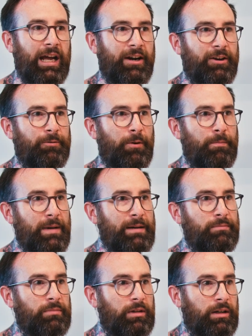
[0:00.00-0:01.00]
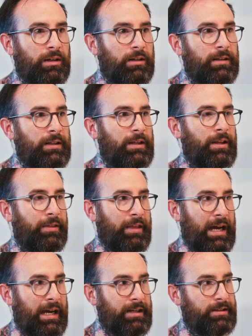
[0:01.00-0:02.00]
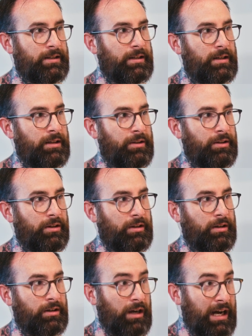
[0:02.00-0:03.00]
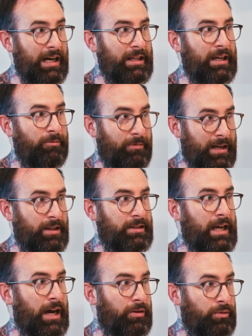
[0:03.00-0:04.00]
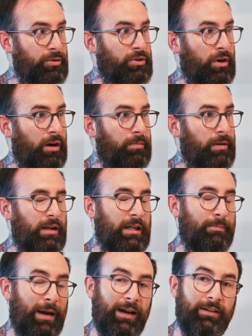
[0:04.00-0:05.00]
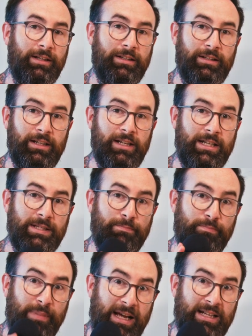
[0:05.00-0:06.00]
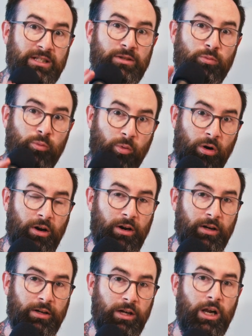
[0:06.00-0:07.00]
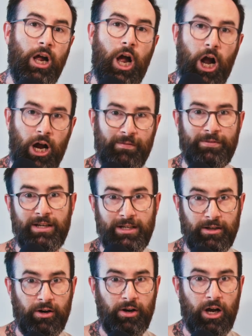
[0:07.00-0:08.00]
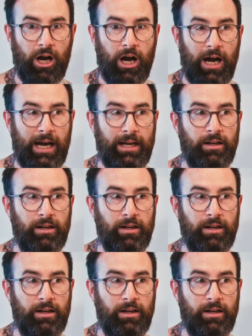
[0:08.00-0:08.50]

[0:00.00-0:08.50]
I remember that the guy that ran the tattoo shop apparently did his best work after he got high.